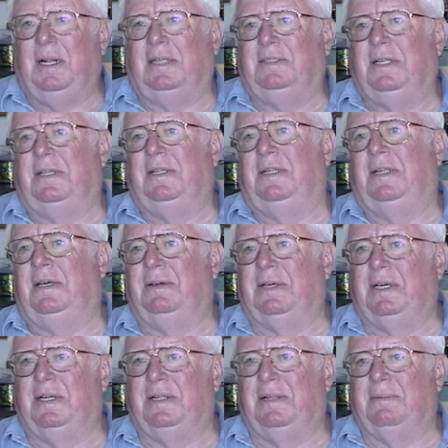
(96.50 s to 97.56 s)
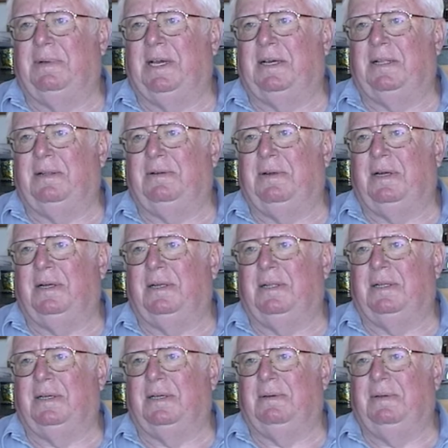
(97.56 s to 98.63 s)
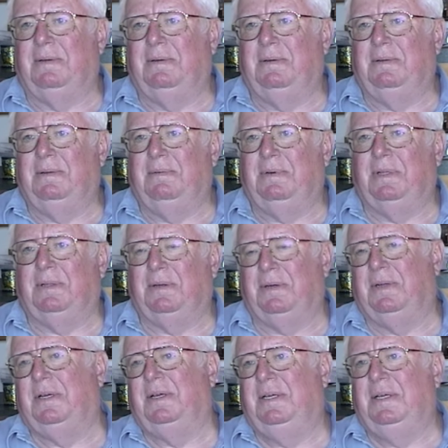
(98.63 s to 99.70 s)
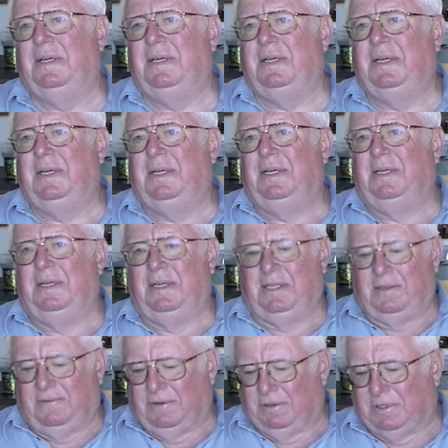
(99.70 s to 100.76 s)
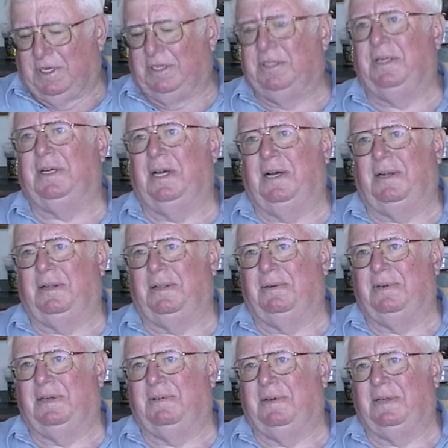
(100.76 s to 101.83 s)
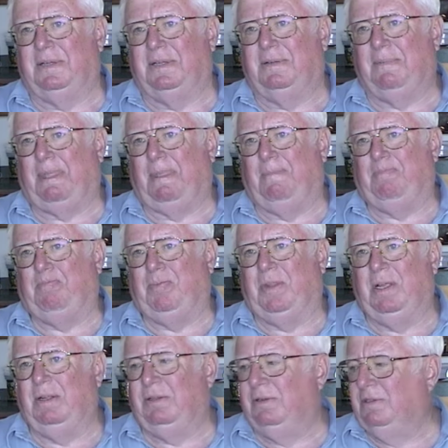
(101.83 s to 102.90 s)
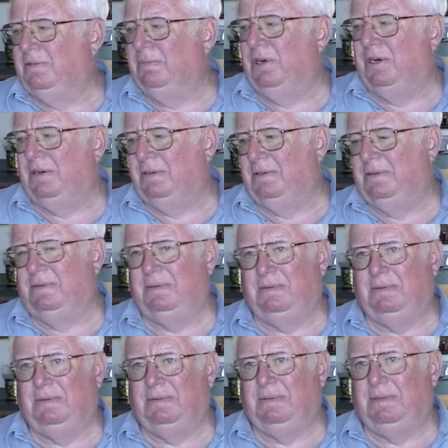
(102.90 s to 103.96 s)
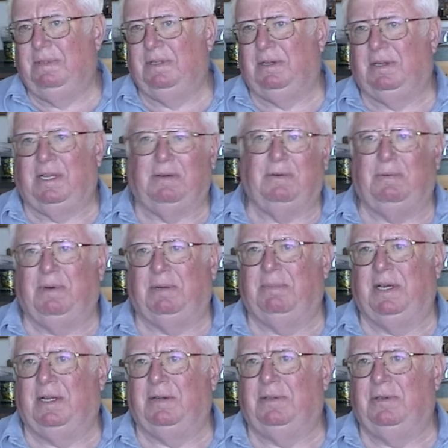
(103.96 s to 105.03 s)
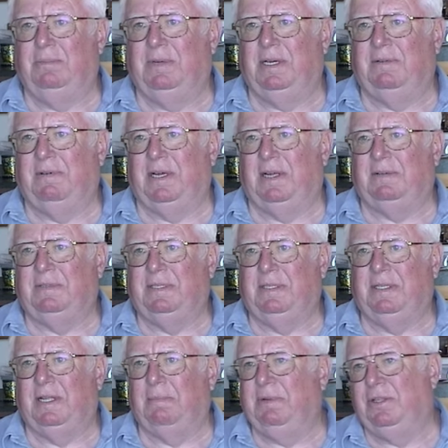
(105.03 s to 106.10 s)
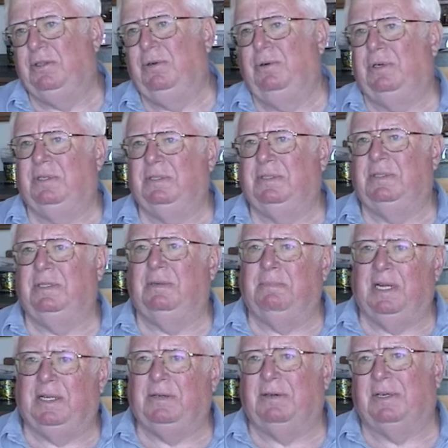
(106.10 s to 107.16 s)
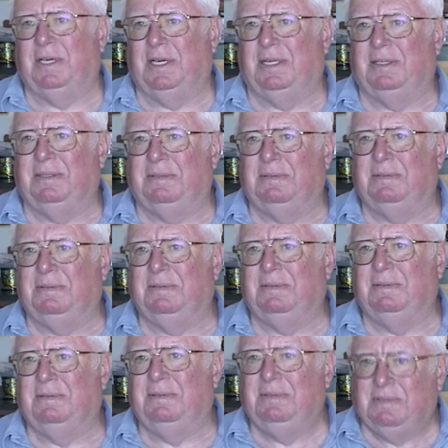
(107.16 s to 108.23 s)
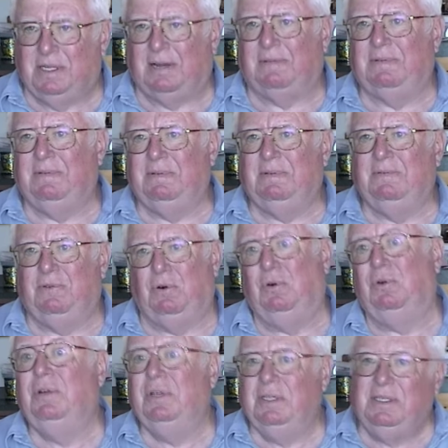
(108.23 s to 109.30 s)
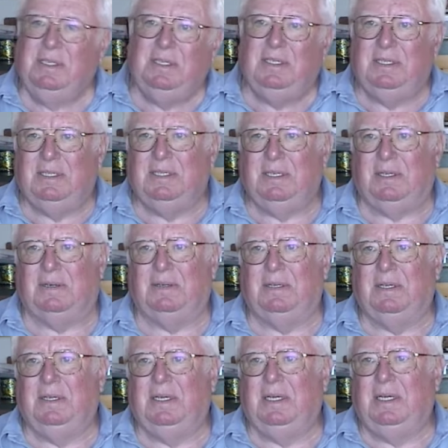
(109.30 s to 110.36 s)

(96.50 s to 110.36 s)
then I'd sit in the tailgate of the back of the truck, the 130. You had the flotation collar that went around it. two small, little like one man or two man rafts. And that'd be tools and a medical kit and stuff, food, you know.